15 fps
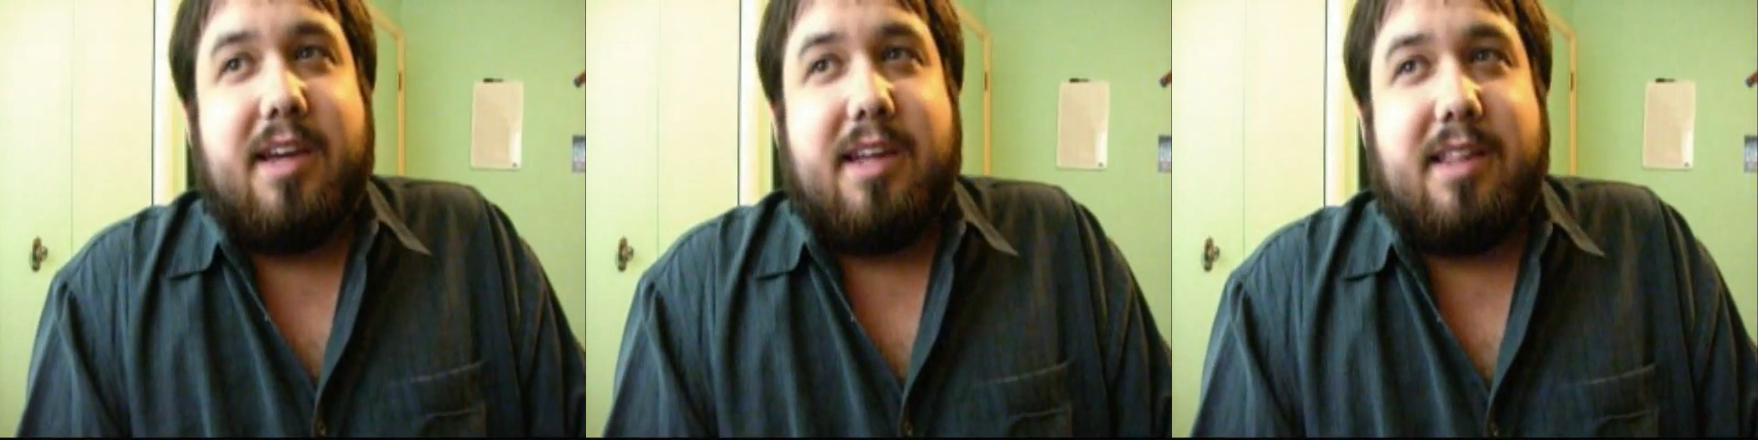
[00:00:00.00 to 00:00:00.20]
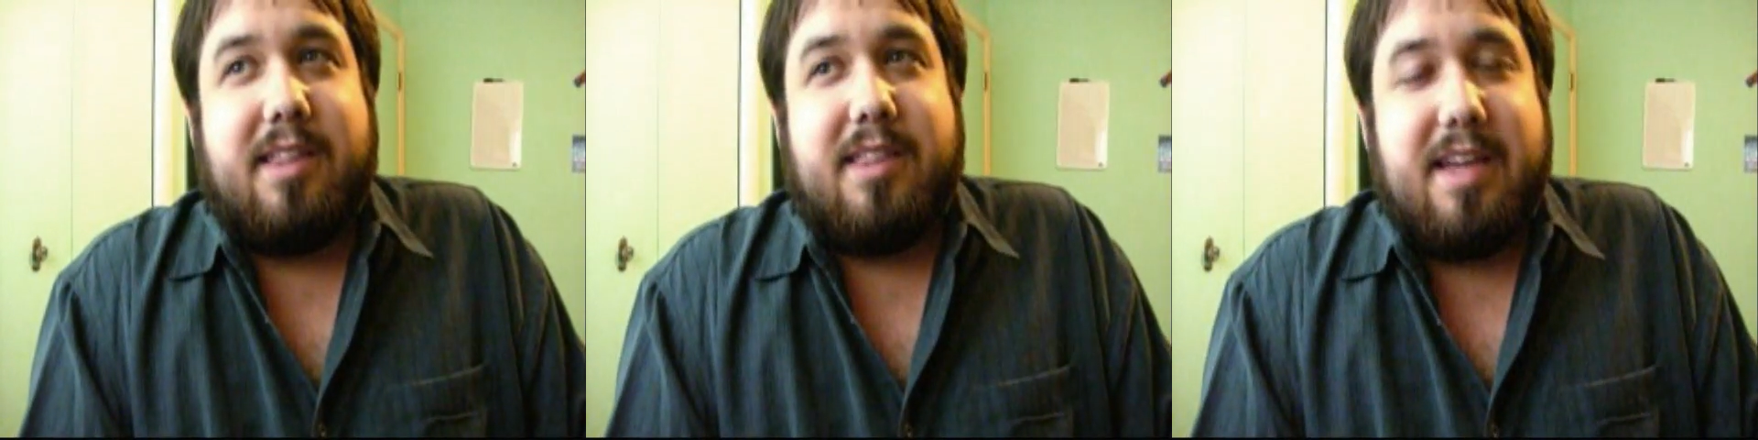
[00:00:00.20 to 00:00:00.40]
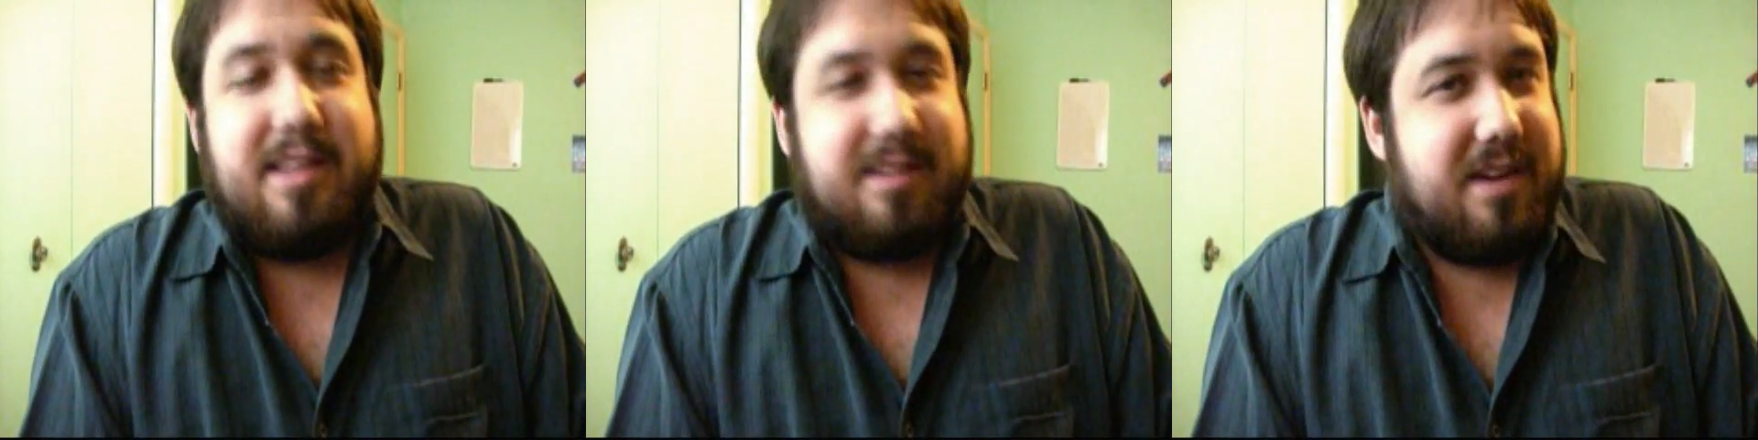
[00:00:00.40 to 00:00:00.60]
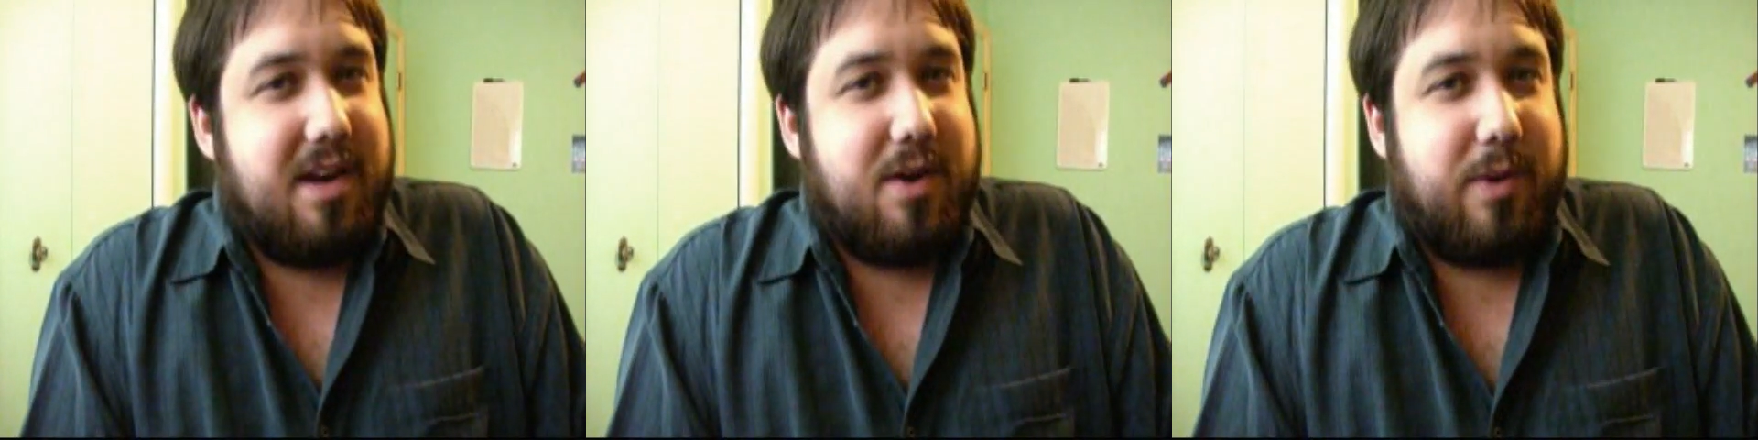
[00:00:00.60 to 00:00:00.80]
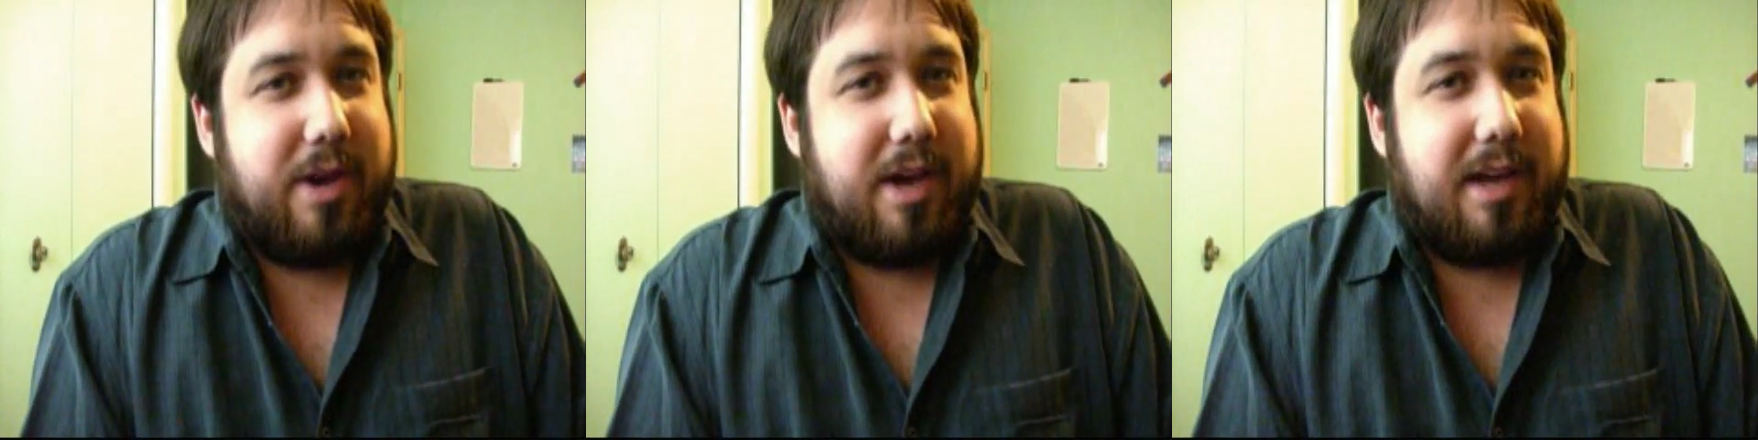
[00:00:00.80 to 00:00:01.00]
That's
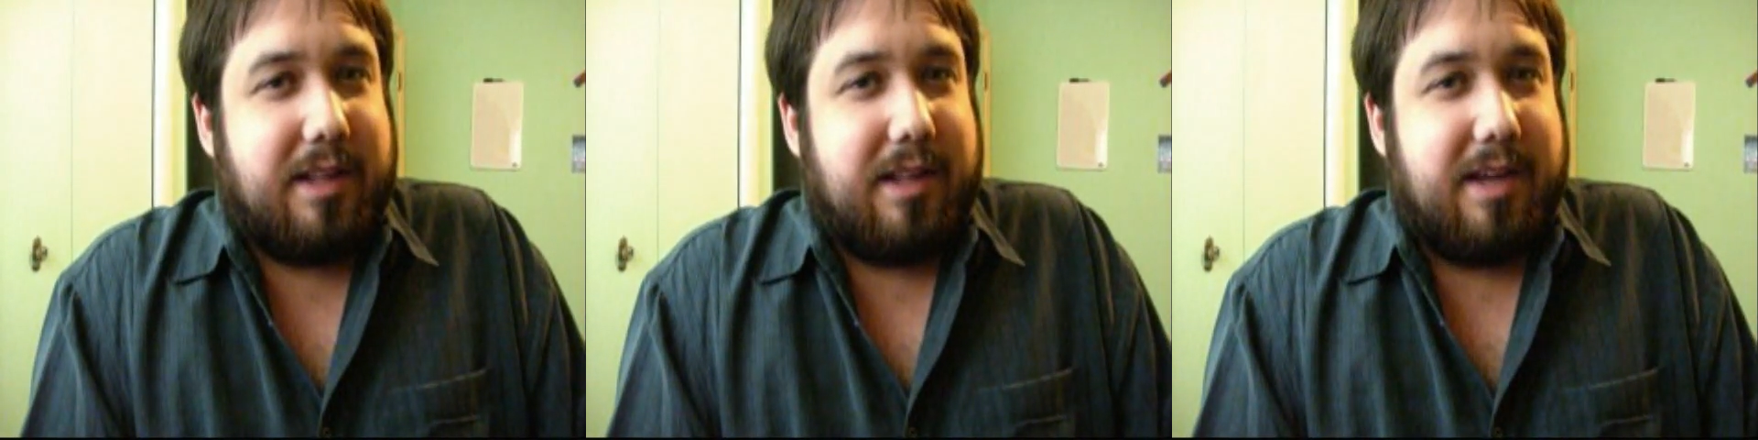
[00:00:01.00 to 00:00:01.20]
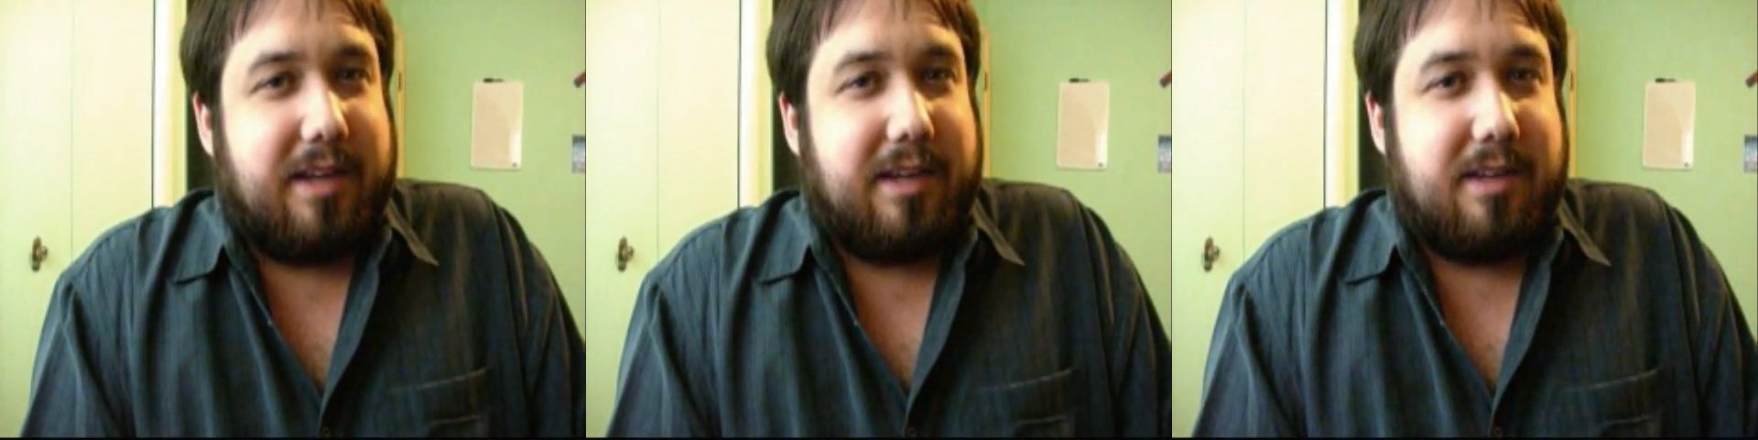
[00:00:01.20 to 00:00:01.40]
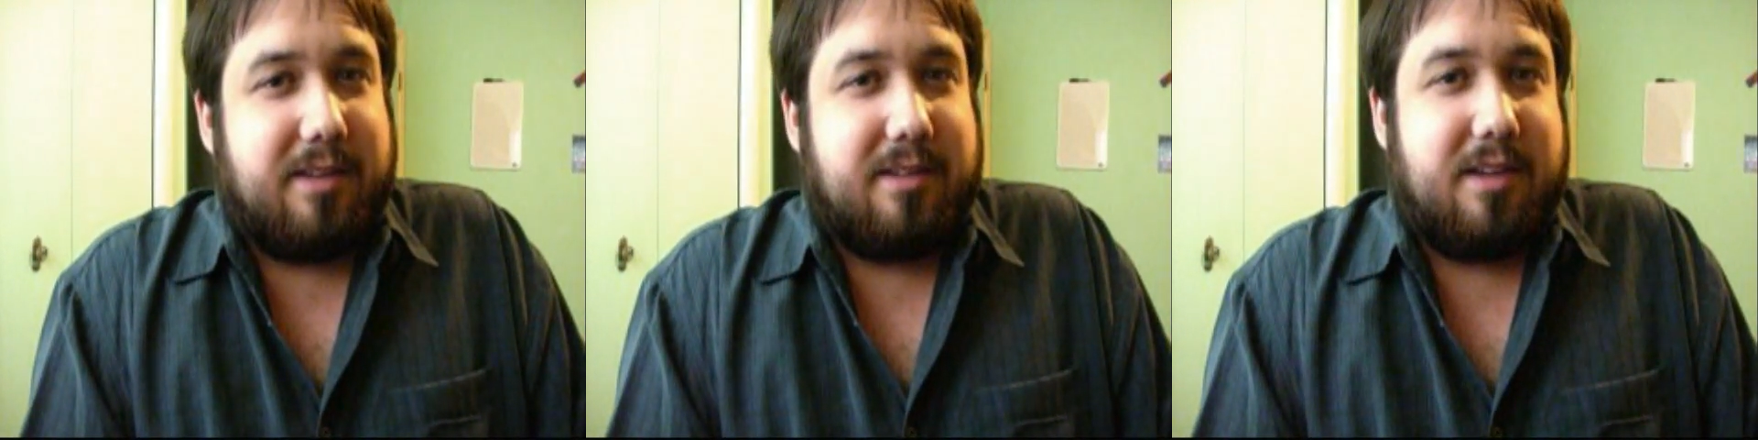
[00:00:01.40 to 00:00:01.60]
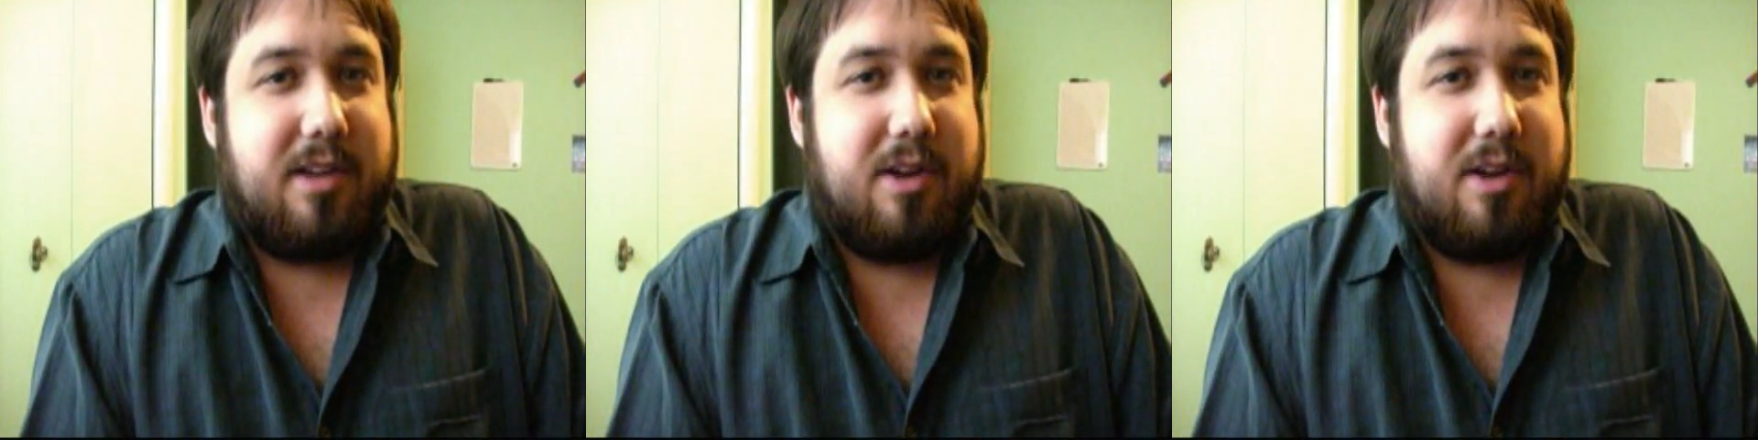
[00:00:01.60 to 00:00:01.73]
not why I like it.